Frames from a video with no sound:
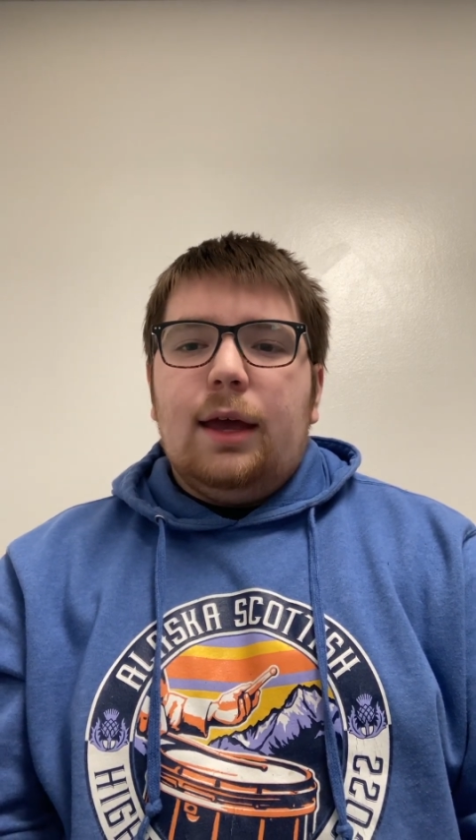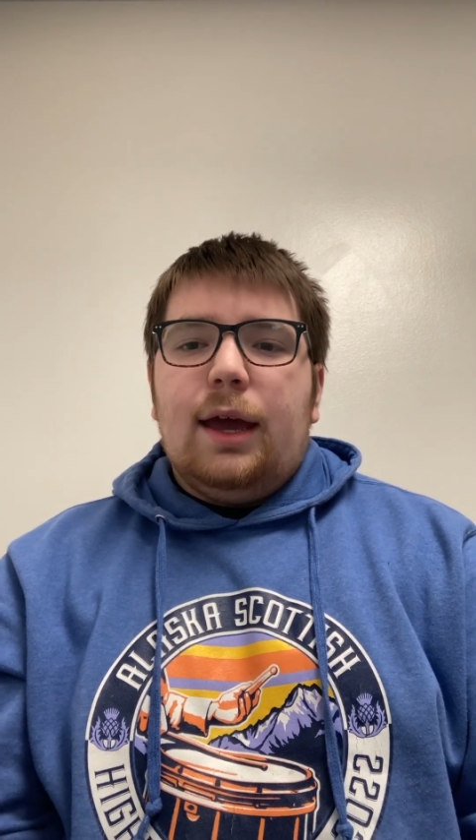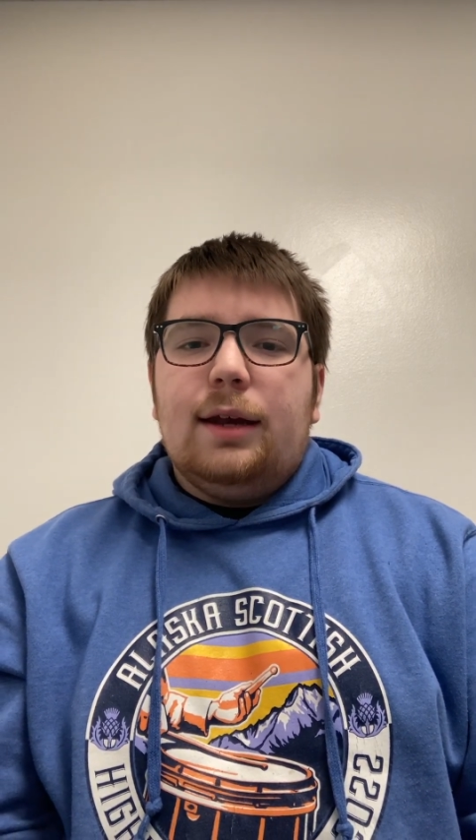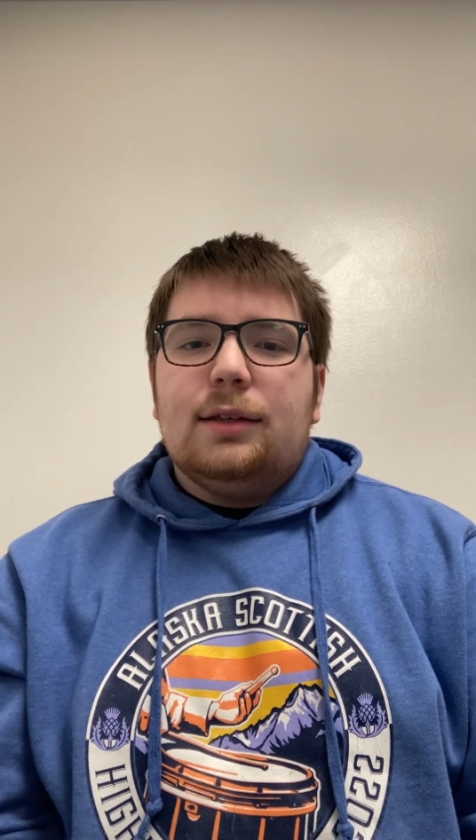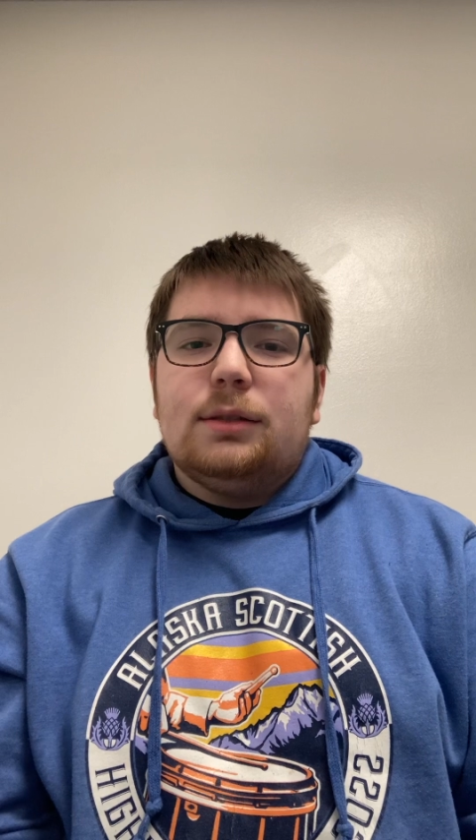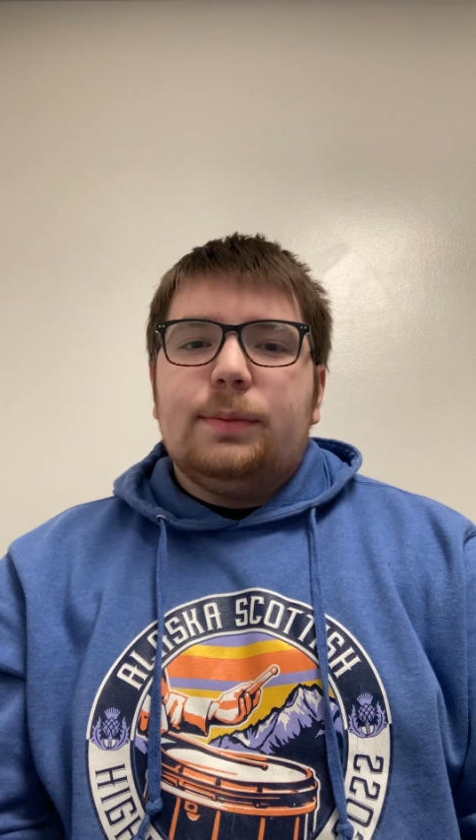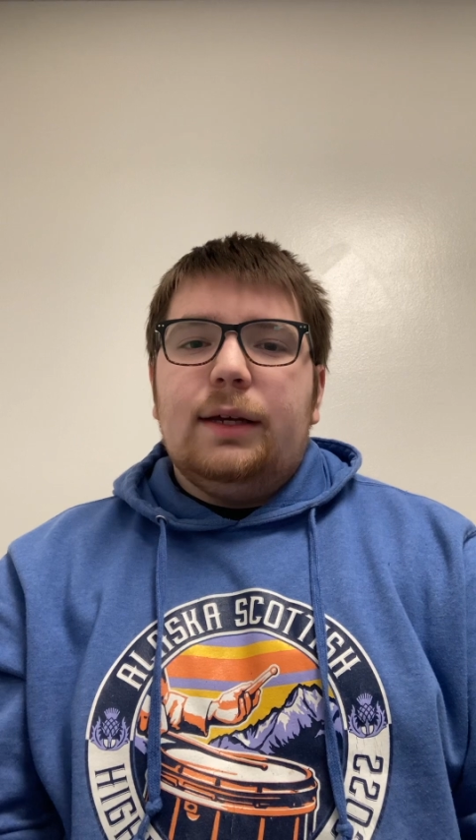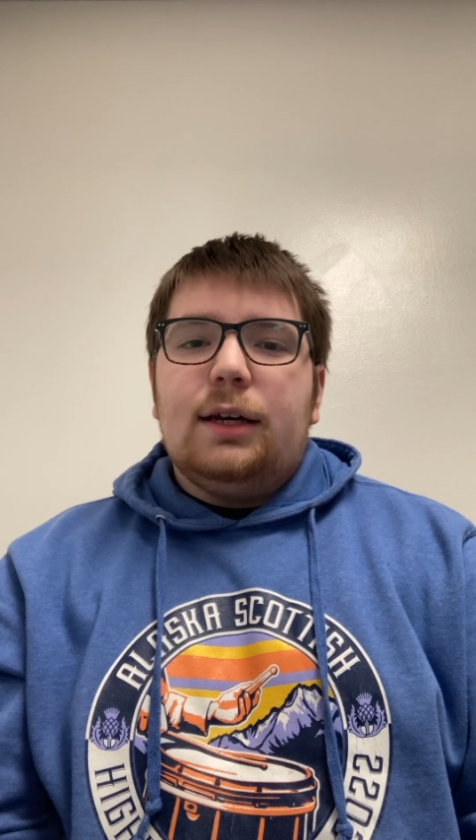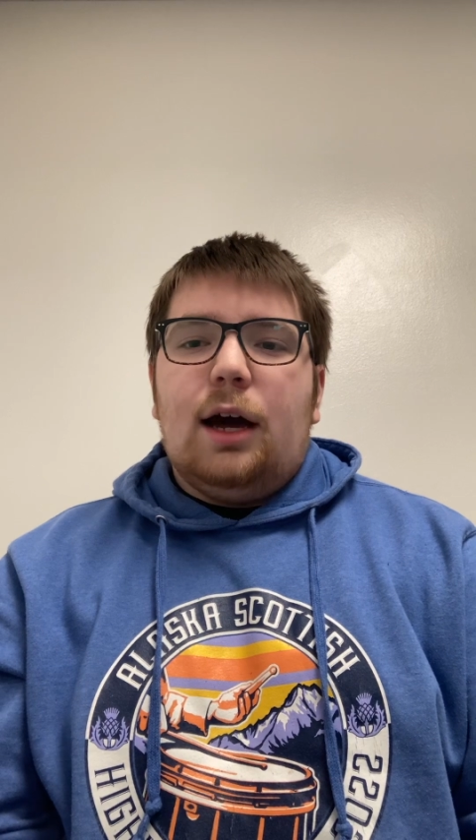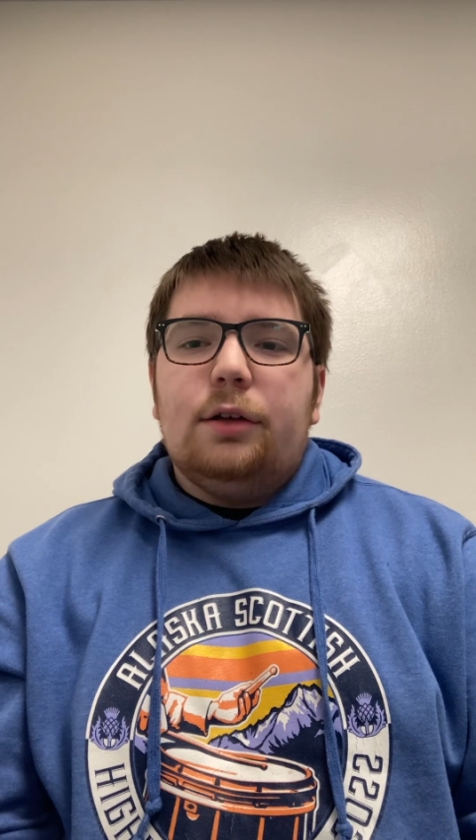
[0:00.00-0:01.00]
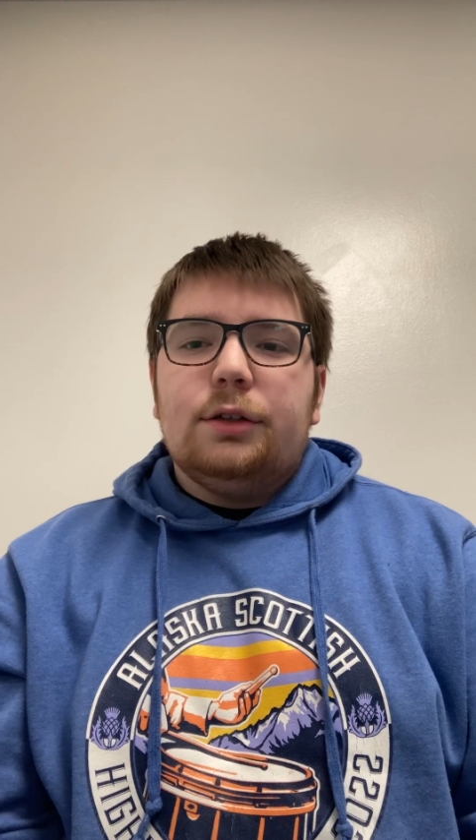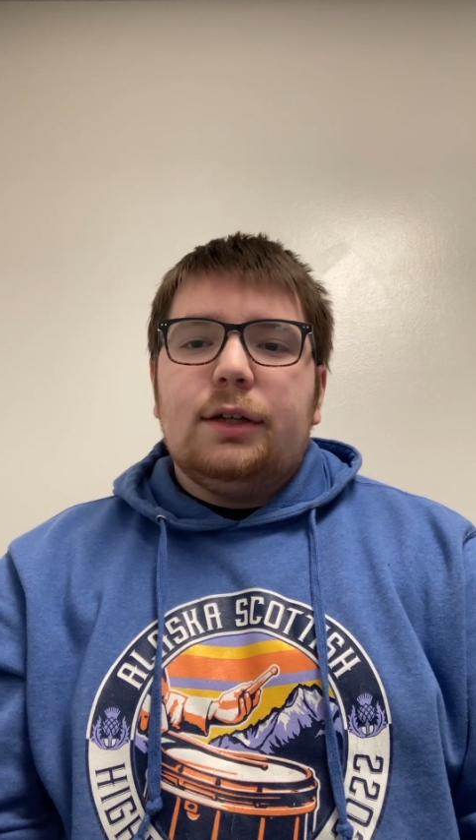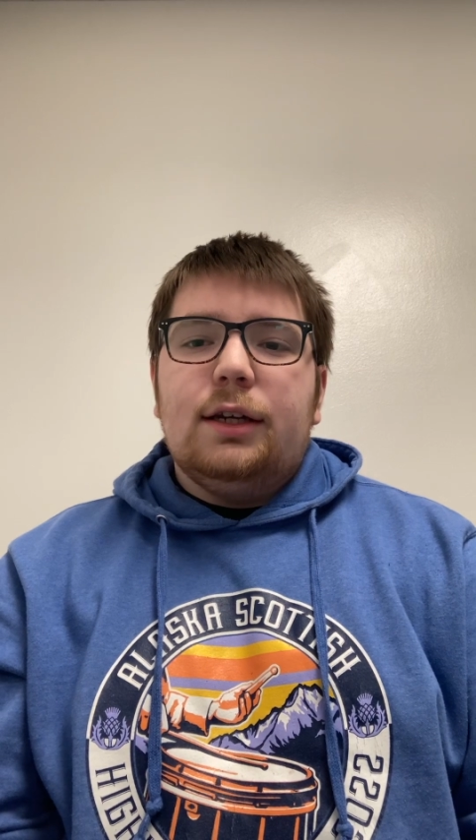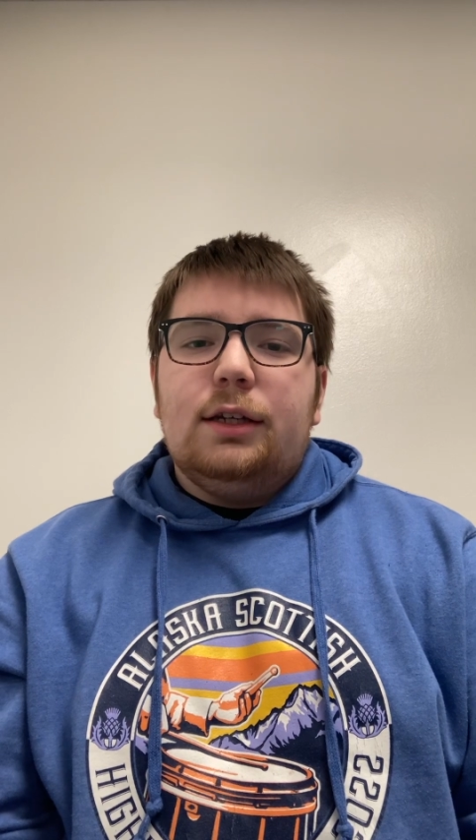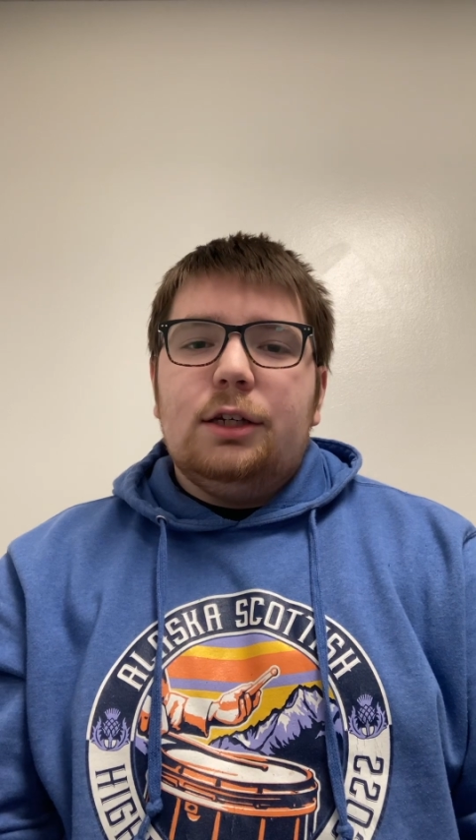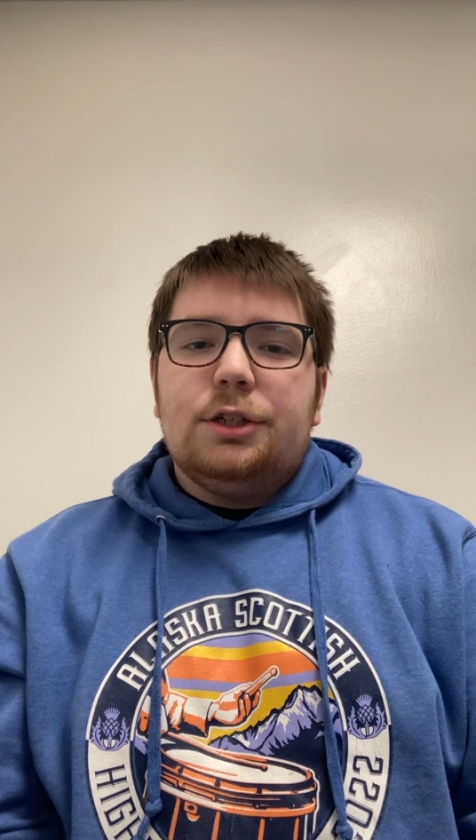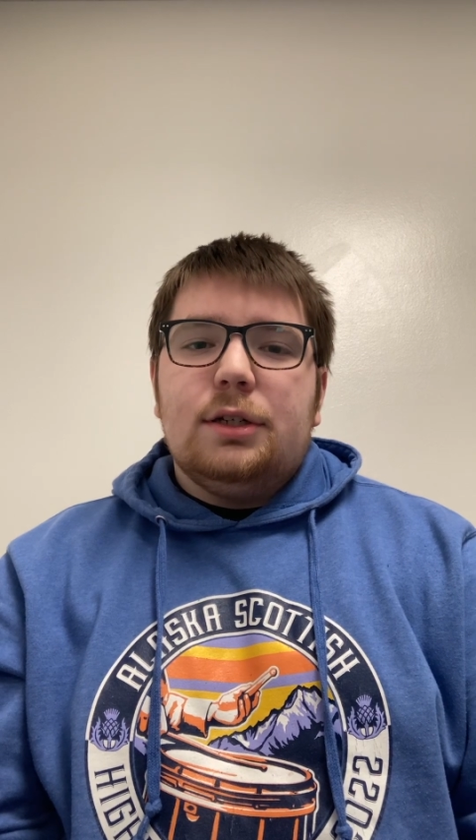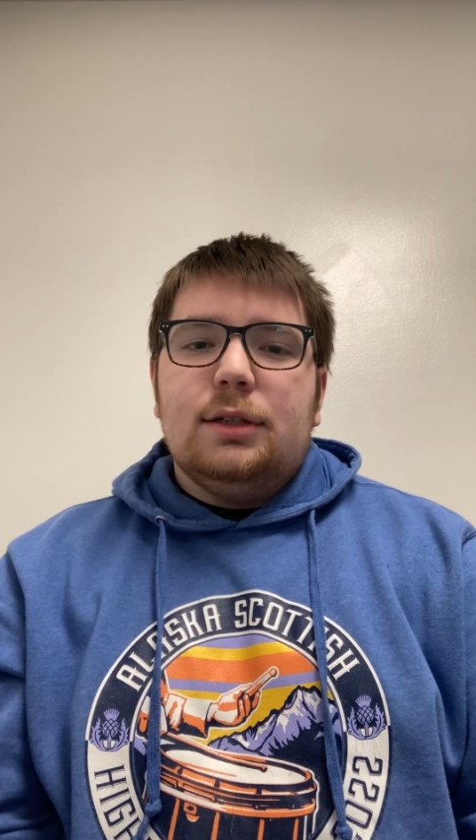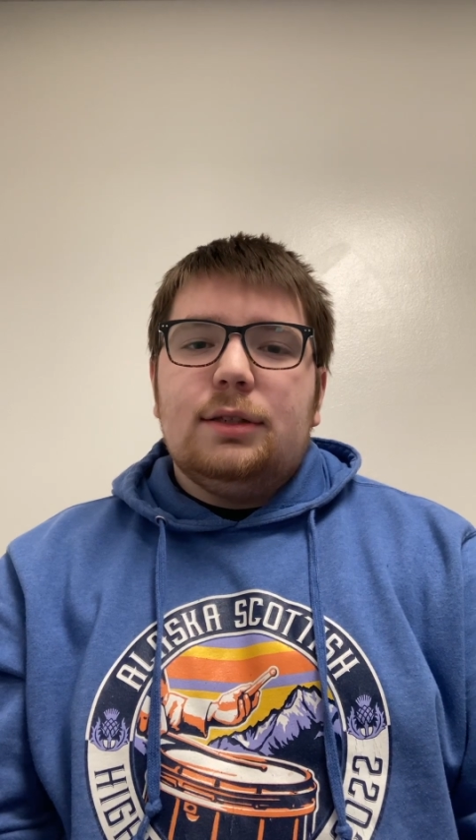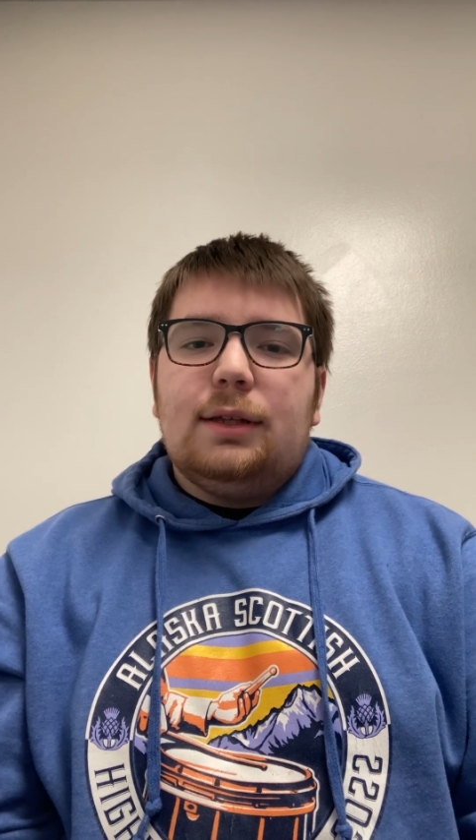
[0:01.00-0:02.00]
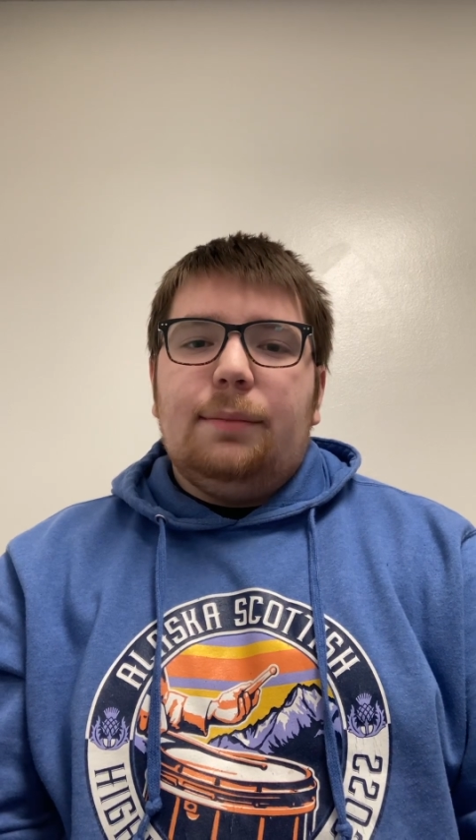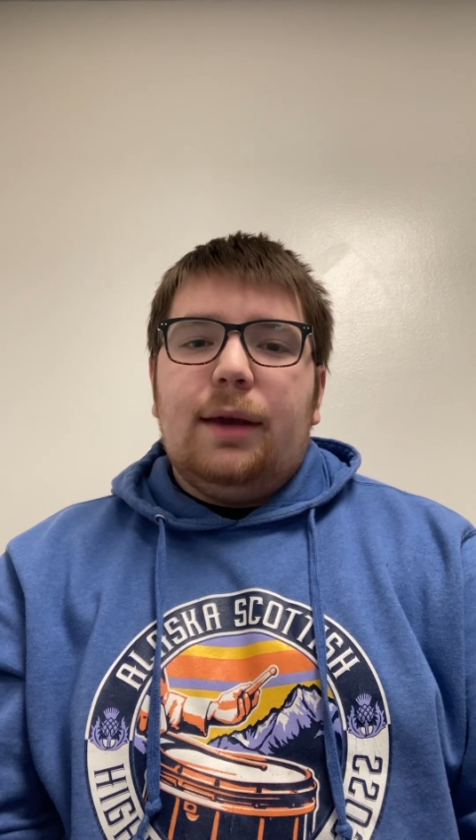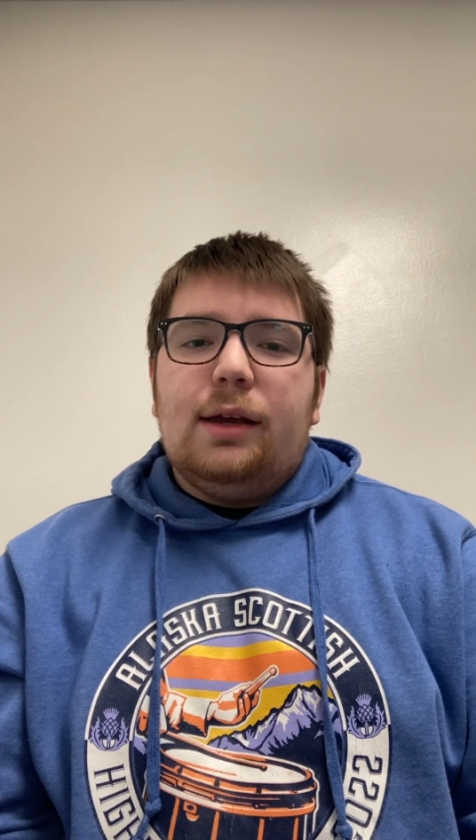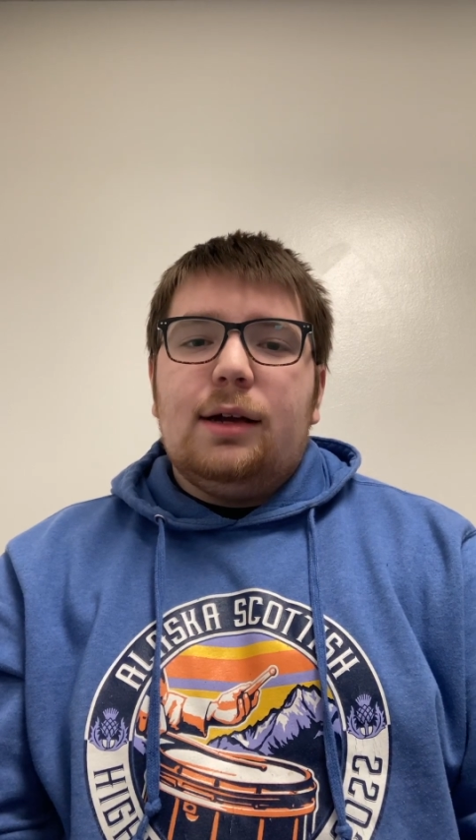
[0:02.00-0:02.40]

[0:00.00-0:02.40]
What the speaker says: and explained other conditions that may